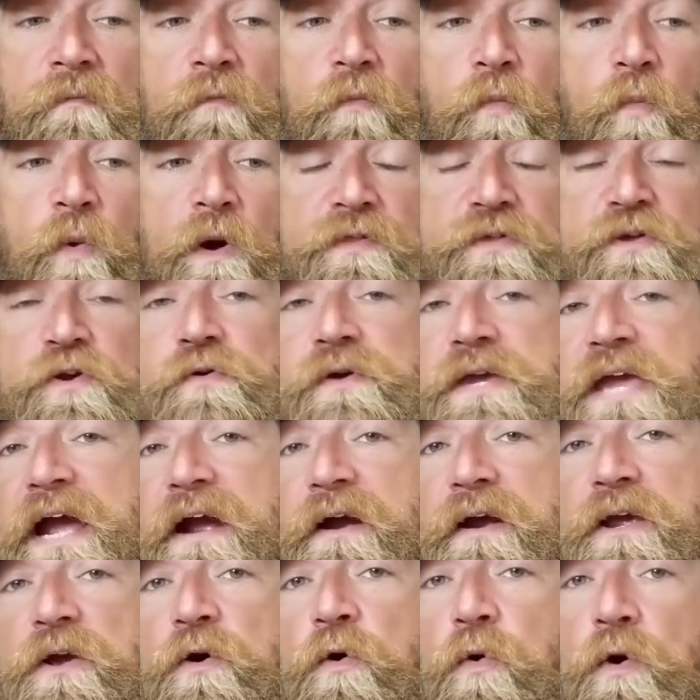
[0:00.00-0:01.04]
Whether you
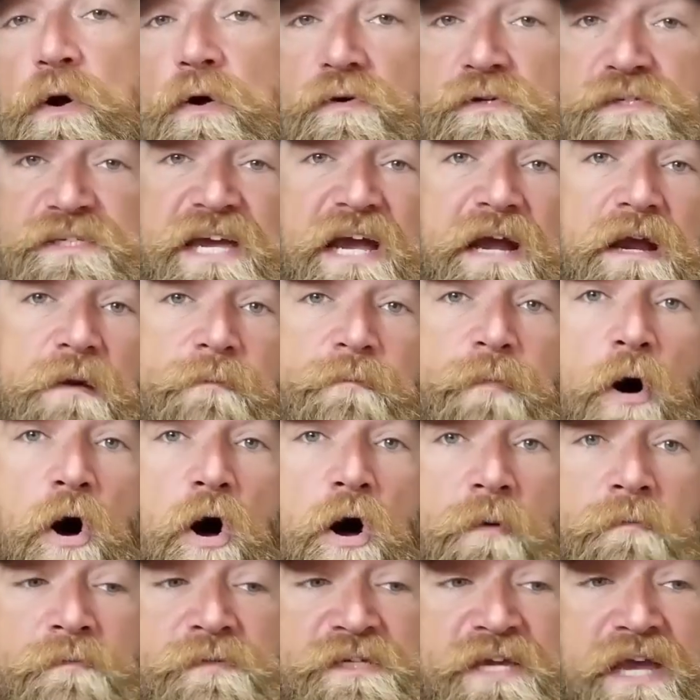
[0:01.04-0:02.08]
carry oils, carry
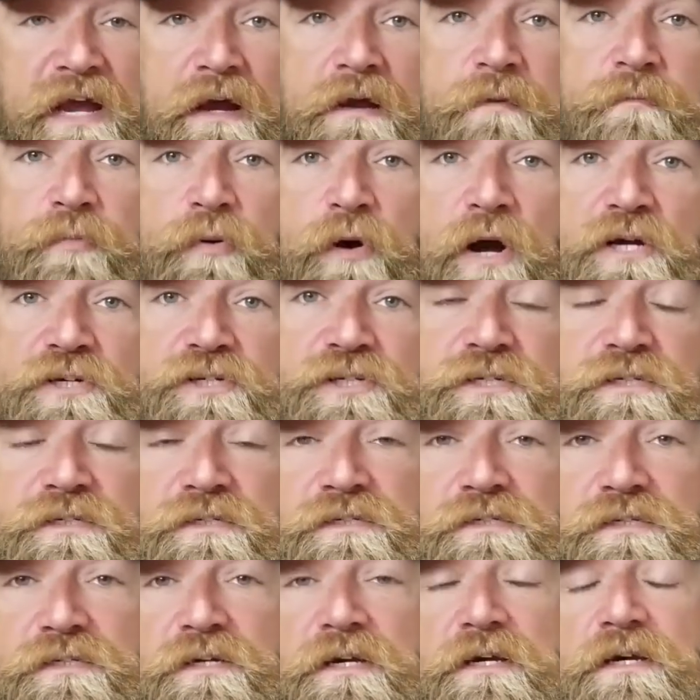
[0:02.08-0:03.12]
balms, carry
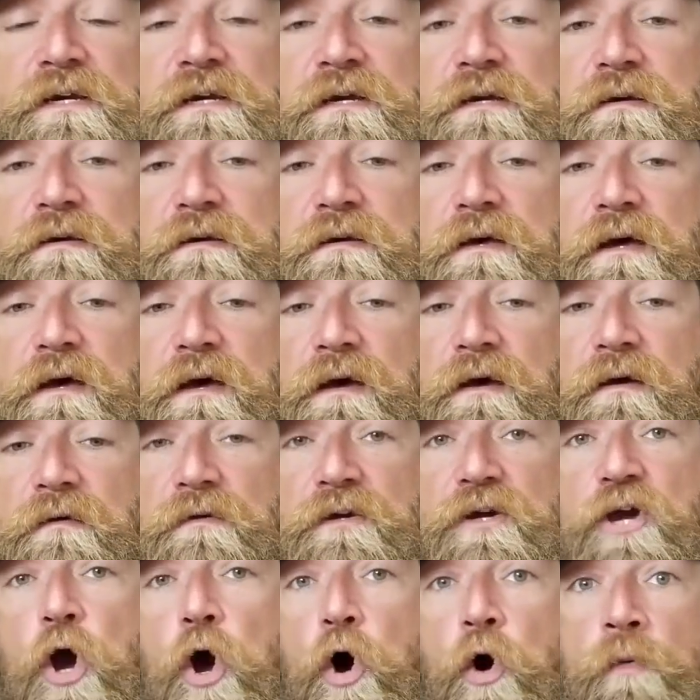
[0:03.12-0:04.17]
brushes,
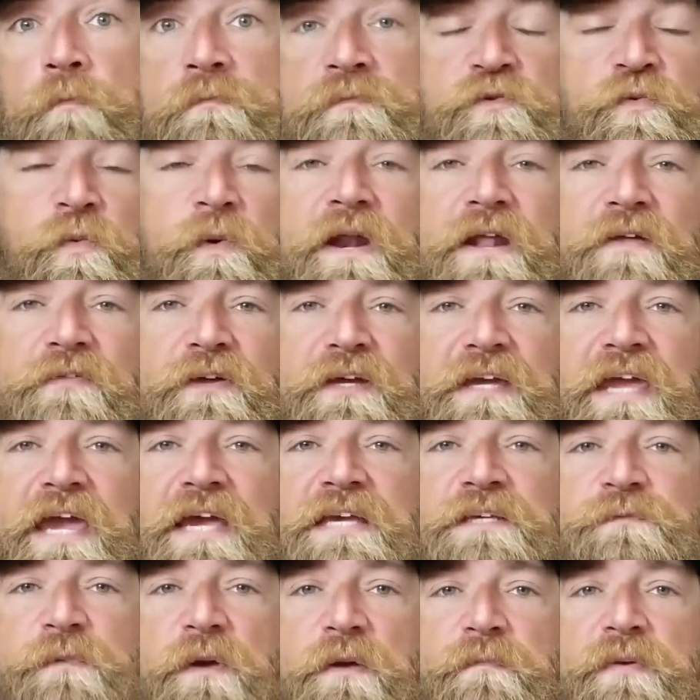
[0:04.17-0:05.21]
combs, whatever the
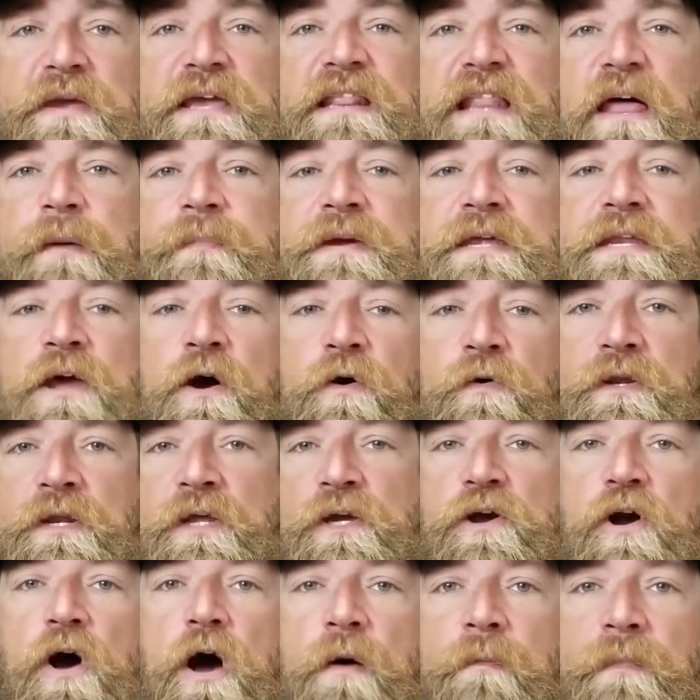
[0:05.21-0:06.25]
case may be, let me know in the
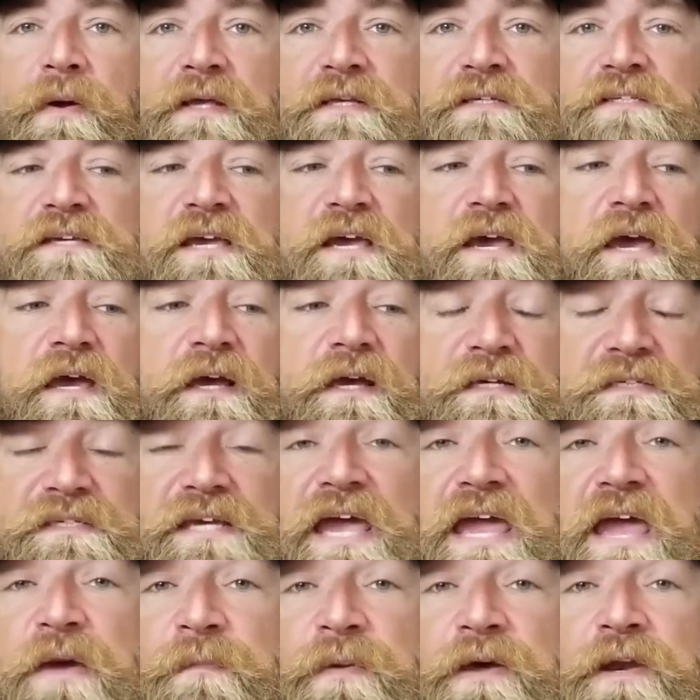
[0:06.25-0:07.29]
comments because I
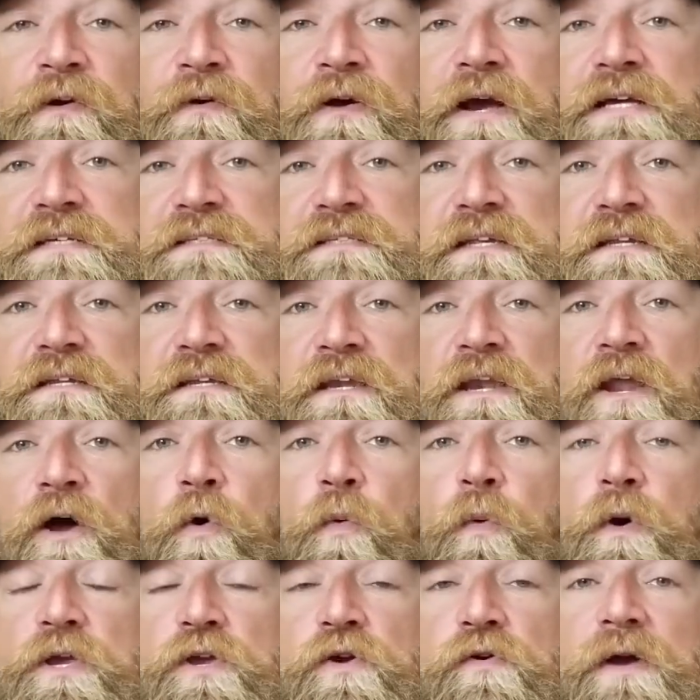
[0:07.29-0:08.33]
am interested to know
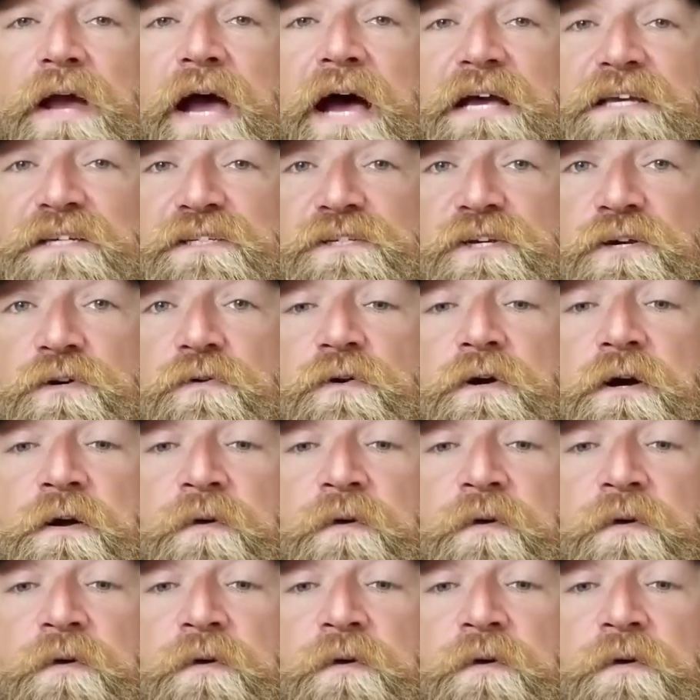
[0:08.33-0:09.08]
what you guys do.